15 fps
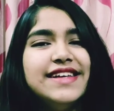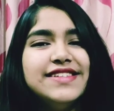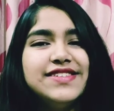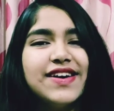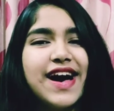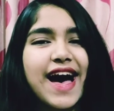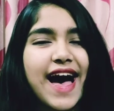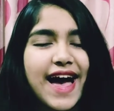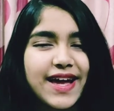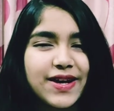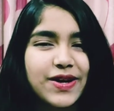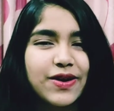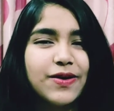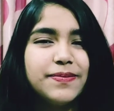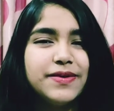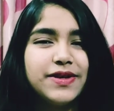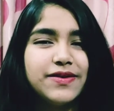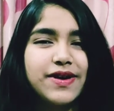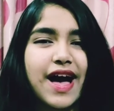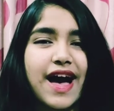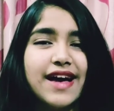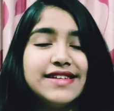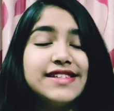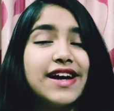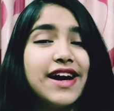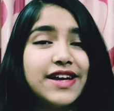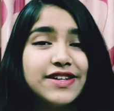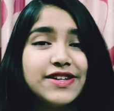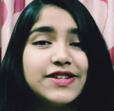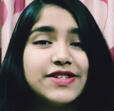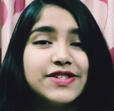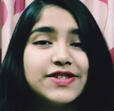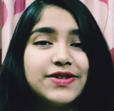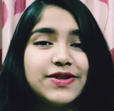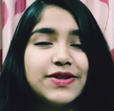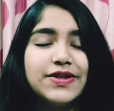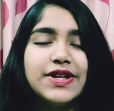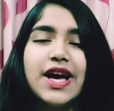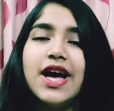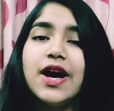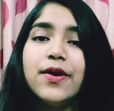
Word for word: So I hope you guys understood